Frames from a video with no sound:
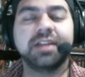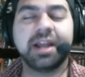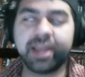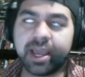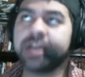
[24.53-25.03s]
Now,
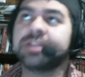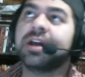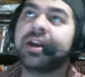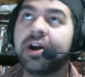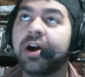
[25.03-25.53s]
yes,
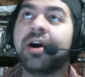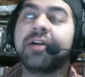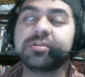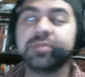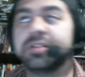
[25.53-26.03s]
I know I
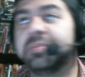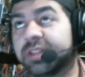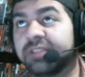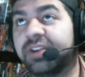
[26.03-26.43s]
was supposed to put this